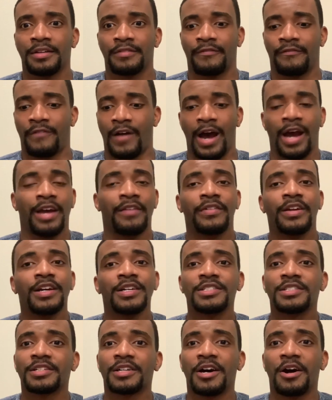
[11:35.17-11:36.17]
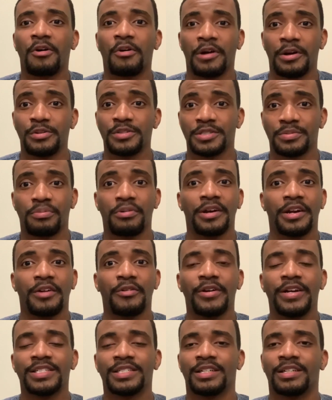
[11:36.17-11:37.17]
five years ago. It was pretty
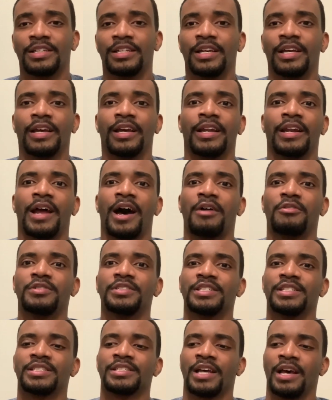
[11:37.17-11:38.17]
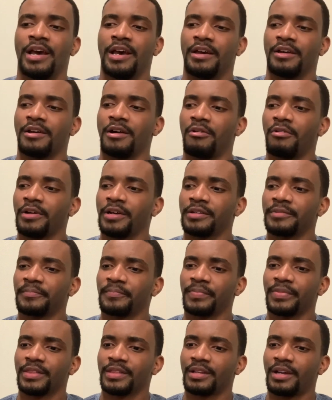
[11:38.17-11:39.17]
recently, and I was just going.
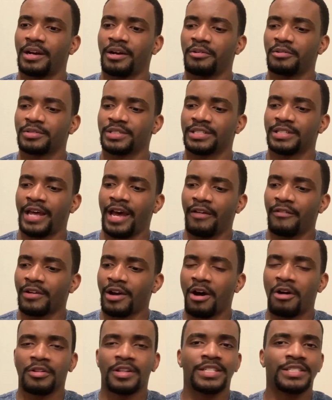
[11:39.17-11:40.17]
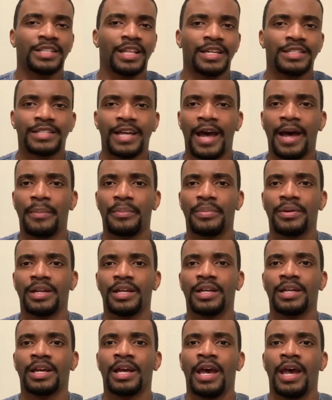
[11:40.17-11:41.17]
I was just having all these things
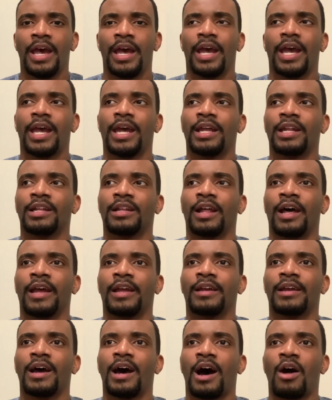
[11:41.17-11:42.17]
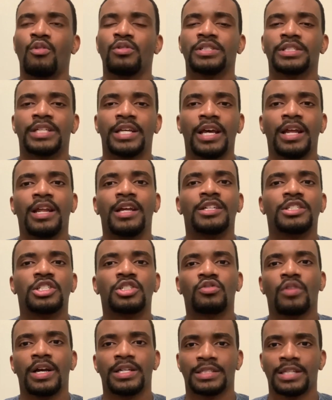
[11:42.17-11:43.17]
happening, and like, I was getting
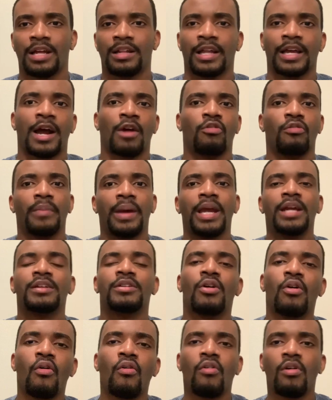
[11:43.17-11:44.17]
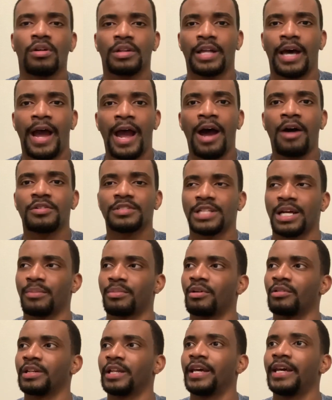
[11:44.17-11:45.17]
stressed out. Like I remained cool on the outside, but
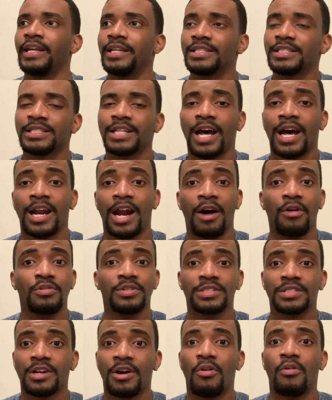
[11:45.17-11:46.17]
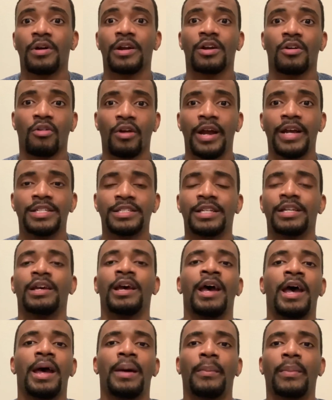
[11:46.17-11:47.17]
on the inside, I was going crazy.
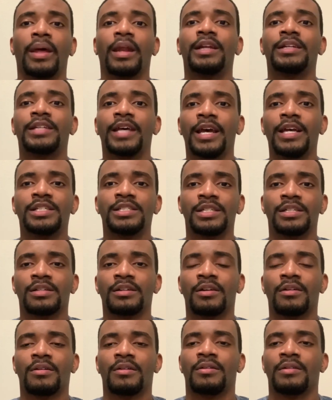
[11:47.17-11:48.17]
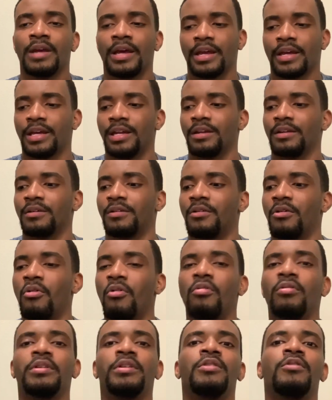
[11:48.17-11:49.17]
Meditation can
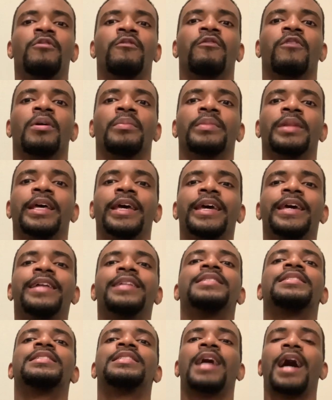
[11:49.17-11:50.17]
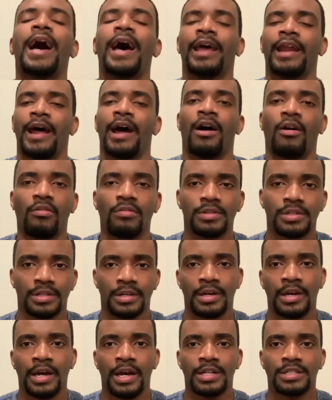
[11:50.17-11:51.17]
cool you from the inside out.
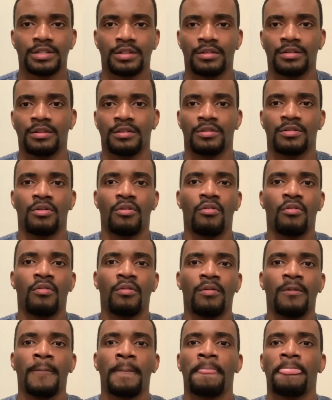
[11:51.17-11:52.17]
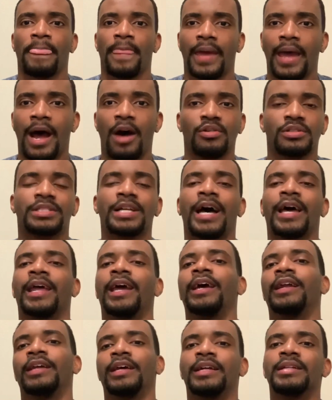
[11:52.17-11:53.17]
So you're cool outside
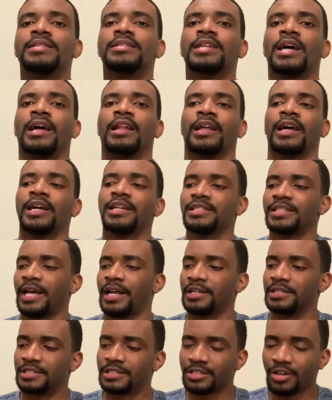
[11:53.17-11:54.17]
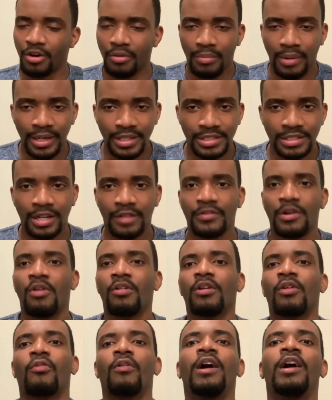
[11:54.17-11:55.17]
and inside. Like I just had so much stuff going
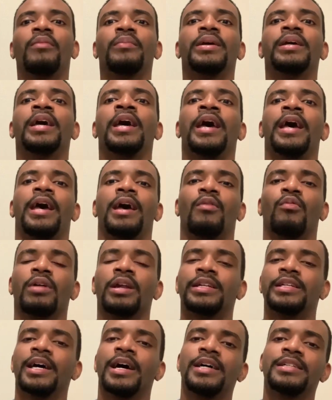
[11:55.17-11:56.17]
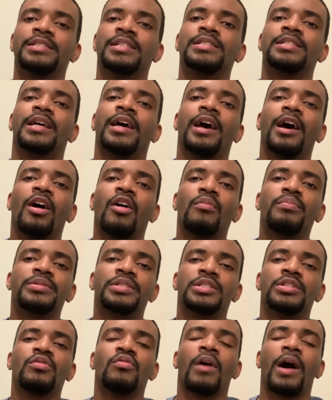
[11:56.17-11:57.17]
around me. And what it does is it
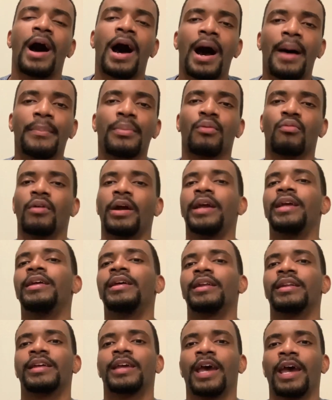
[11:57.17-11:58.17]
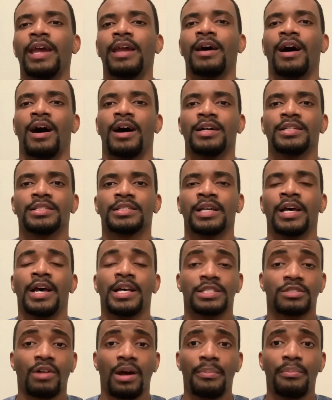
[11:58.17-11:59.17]
helps you operate in chaos.
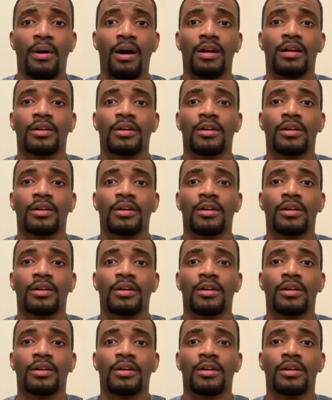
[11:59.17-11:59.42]
So I bought a